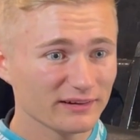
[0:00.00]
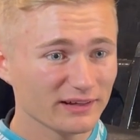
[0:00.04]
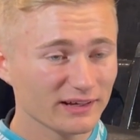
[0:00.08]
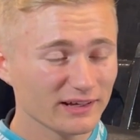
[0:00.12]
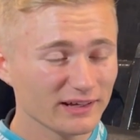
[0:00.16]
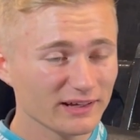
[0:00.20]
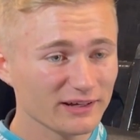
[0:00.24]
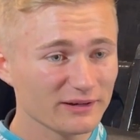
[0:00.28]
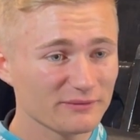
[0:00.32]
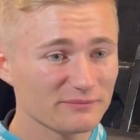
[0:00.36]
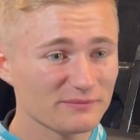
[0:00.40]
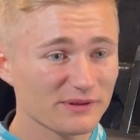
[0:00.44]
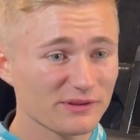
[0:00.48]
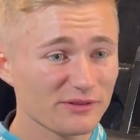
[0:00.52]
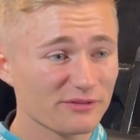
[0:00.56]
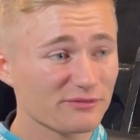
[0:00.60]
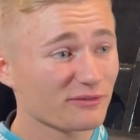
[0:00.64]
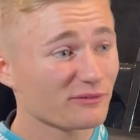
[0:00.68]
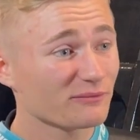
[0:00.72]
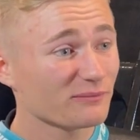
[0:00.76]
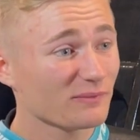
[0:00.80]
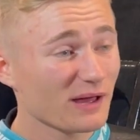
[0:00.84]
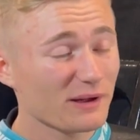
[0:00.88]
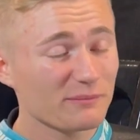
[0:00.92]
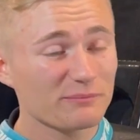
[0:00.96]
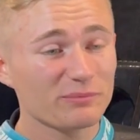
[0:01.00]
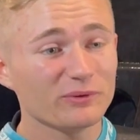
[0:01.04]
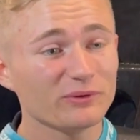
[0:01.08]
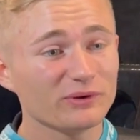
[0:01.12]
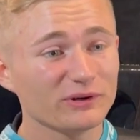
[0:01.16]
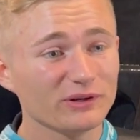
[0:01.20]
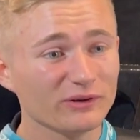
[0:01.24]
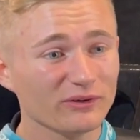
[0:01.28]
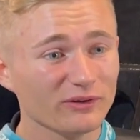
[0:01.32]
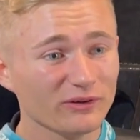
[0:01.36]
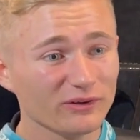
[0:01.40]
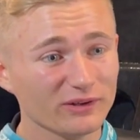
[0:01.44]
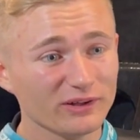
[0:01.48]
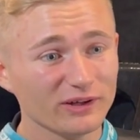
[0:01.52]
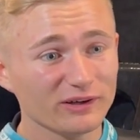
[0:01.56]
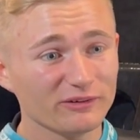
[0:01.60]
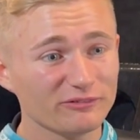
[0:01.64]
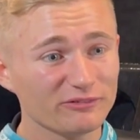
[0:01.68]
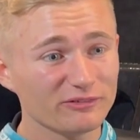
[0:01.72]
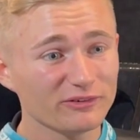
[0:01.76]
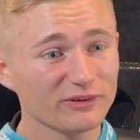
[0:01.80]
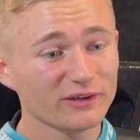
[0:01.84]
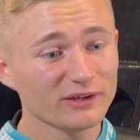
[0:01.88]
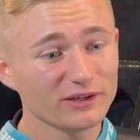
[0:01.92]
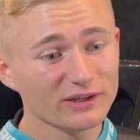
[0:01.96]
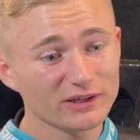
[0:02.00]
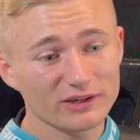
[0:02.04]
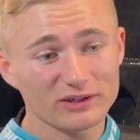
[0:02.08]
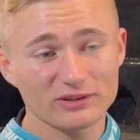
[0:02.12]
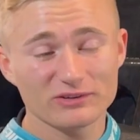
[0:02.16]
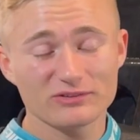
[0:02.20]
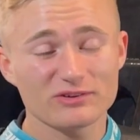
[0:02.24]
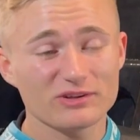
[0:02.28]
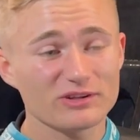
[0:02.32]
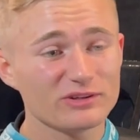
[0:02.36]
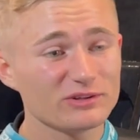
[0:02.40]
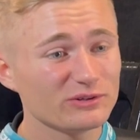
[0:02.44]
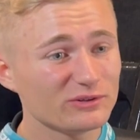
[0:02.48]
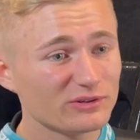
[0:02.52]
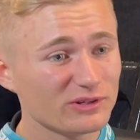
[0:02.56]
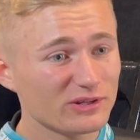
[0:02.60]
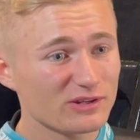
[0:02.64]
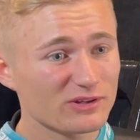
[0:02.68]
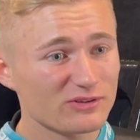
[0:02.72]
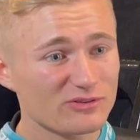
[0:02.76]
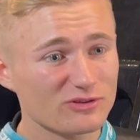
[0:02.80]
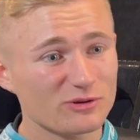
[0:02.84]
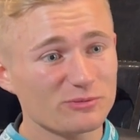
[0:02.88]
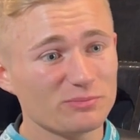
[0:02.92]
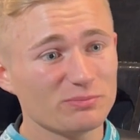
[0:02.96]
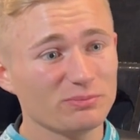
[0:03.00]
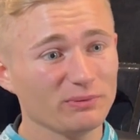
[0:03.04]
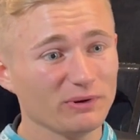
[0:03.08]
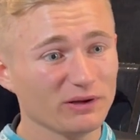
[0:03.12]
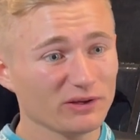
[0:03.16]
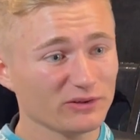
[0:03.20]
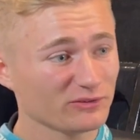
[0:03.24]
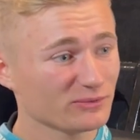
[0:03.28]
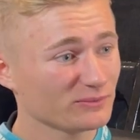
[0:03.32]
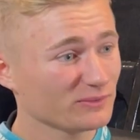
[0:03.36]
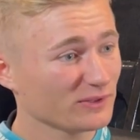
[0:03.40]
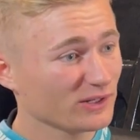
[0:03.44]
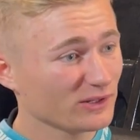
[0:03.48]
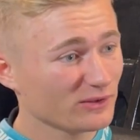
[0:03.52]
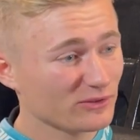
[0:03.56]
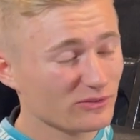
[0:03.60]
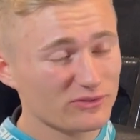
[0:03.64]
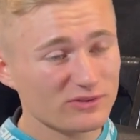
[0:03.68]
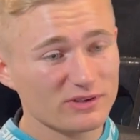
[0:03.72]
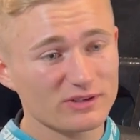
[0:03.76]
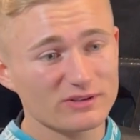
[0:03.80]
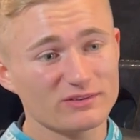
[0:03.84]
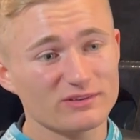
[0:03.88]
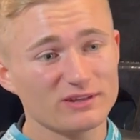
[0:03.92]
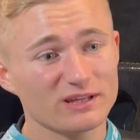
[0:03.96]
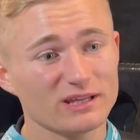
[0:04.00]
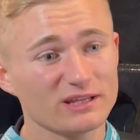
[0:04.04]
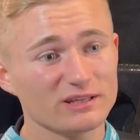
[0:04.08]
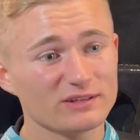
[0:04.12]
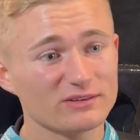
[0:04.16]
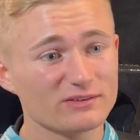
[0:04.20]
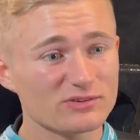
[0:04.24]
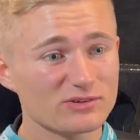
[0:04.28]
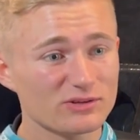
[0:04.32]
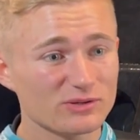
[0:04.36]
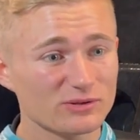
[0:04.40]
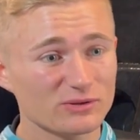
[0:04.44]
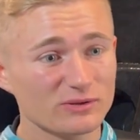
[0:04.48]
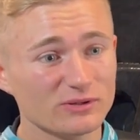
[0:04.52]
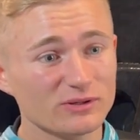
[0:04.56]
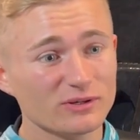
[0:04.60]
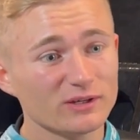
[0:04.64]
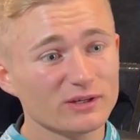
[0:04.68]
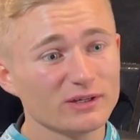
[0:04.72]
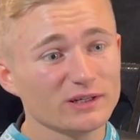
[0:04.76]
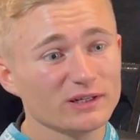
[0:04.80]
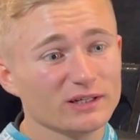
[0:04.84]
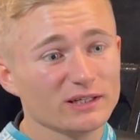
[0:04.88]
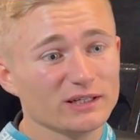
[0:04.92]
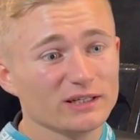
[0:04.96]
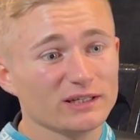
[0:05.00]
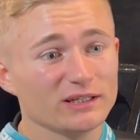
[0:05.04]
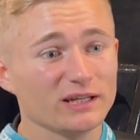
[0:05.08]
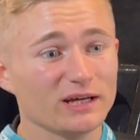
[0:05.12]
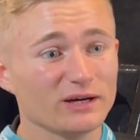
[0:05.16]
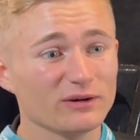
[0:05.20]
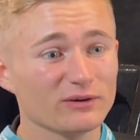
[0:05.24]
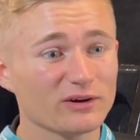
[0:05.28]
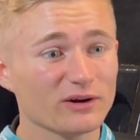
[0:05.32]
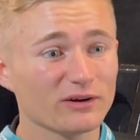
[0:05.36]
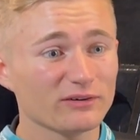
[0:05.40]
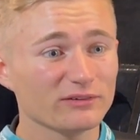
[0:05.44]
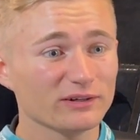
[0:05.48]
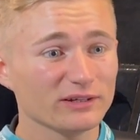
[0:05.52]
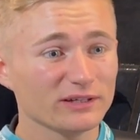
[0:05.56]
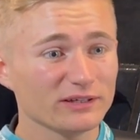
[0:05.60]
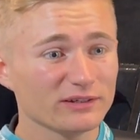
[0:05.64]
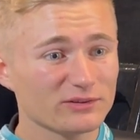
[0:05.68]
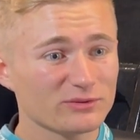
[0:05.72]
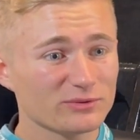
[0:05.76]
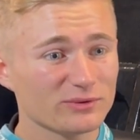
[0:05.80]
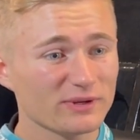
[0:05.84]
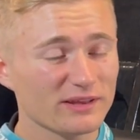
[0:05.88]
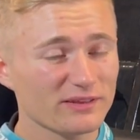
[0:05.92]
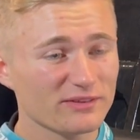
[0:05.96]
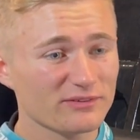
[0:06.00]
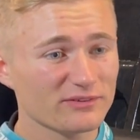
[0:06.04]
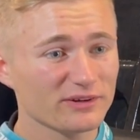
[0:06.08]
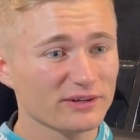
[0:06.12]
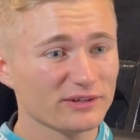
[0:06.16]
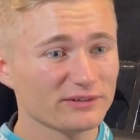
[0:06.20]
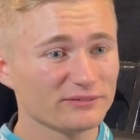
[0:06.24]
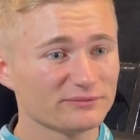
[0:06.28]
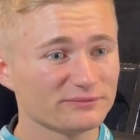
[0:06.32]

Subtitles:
And from that point on, I've continued in the superbikes from when I was 16 to now currently at 23.